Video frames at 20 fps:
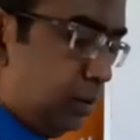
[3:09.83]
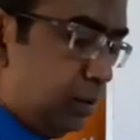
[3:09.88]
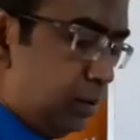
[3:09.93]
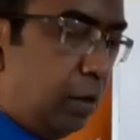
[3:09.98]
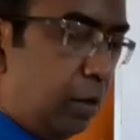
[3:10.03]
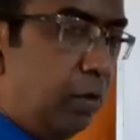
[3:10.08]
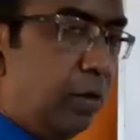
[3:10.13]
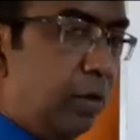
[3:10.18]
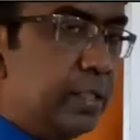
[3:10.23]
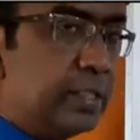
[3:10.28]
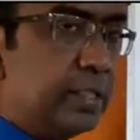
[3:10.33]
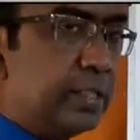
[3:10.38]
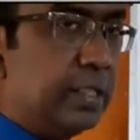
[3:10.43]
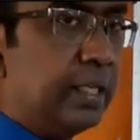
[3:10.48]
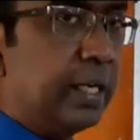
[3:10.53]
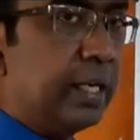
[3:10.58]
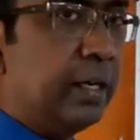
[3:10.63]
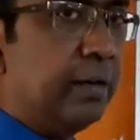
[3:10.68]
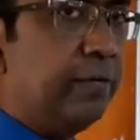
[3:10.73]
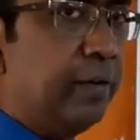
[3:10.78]
Now
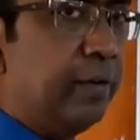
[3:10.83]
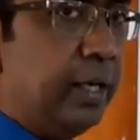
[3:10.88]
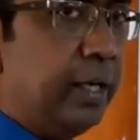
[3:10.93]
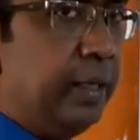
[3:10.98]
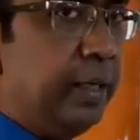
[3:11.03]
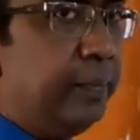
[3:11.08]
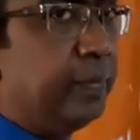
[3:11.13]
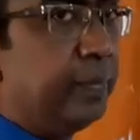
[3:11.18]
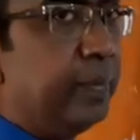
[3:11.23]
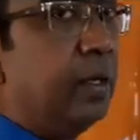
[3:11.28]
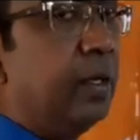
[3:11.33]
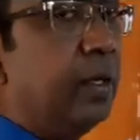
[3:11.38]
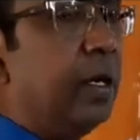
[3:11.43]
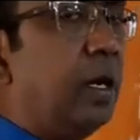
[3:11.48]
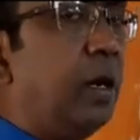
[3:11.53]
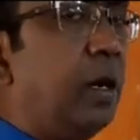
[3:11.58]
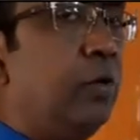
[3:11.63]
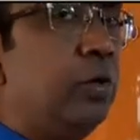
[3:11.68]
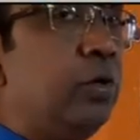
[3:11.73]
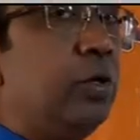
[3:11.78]
listen carefully.
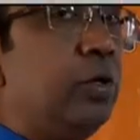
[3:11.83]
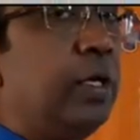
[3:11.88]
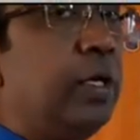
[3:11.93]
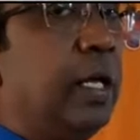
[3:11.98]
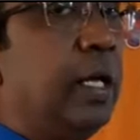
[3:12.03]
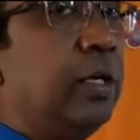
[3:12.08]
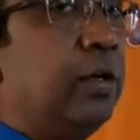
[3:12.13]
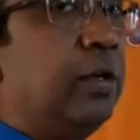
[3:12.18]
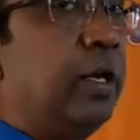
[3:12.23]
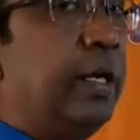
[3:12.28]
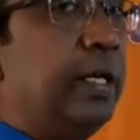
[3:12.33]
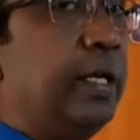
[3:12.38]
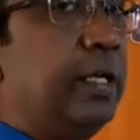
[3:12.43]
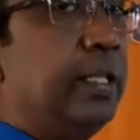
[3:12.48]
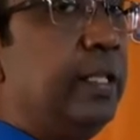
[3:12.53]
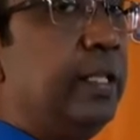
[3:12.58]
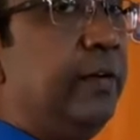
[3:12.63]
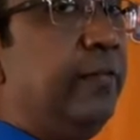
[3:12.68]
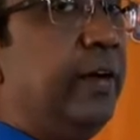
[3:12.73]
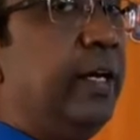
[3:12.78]
How to
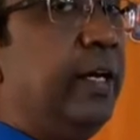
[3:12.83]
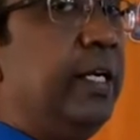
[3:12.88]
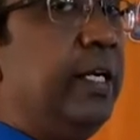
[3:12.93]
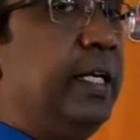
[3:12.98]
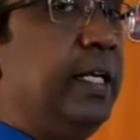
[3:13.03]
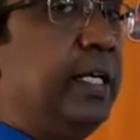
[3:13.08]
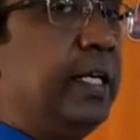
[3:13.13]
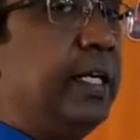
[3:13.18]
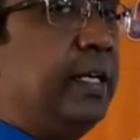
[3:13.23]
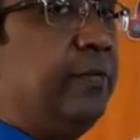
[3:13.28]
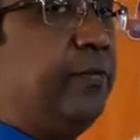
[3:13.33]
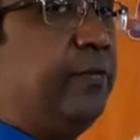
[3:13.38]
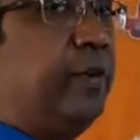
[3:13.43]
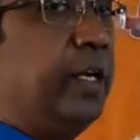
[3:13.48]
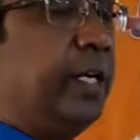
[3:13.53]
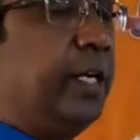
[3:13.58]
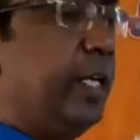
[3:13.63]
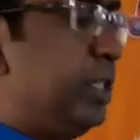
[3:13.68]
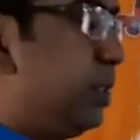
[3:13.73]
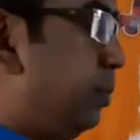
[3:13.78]
calculate the waiting time
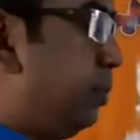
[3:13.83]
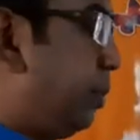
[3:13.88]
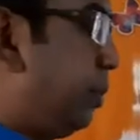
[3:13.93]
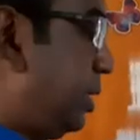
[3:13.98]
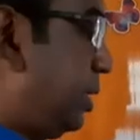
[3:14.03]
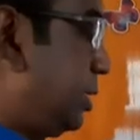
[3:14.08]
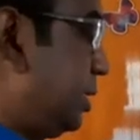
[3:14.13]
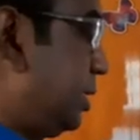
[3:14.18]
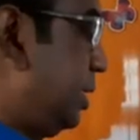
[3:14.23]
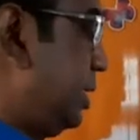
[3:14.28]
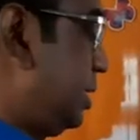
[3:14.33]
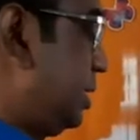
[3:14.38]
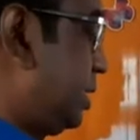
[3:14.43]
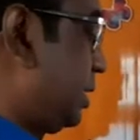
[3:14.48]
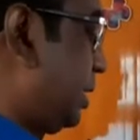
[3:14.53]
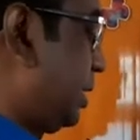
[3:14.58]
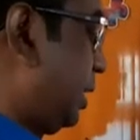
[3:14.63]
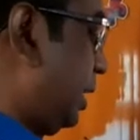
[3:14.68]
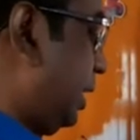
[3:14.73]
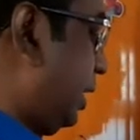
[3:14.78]
for each
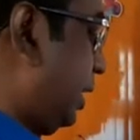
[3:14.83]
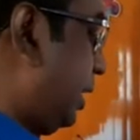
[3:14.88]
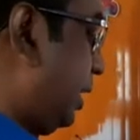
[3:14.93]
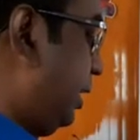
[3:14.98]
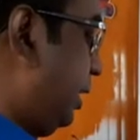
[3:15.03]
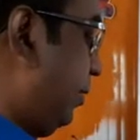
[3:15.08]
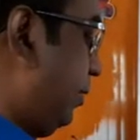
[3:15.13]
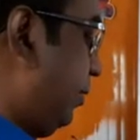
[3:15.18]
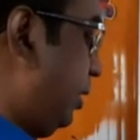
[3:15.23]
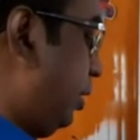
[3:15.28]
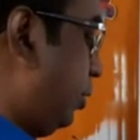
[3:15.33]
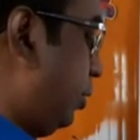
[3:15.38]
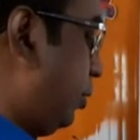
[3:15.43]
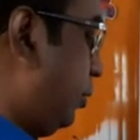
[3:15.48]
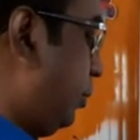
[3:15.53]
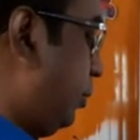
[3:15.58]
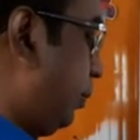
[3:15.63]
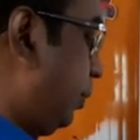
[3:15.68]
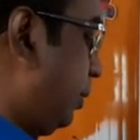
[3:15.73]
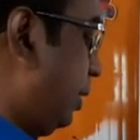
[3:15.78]
process? Already we
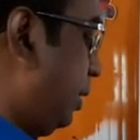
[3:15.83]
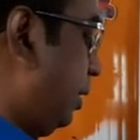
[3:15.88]
know